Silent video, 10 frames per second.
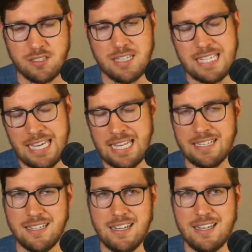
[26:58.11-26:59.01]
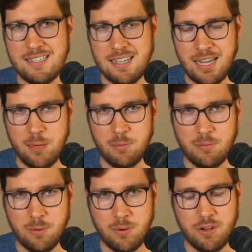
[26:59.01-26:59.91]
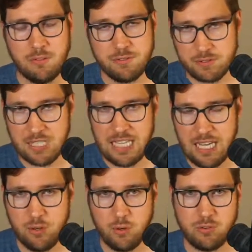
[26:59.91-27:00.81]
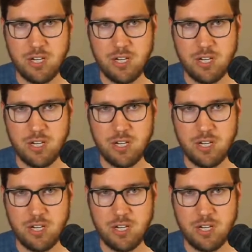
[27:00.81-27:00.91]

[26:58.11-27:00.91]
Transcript: And again, sign up for a free account over at our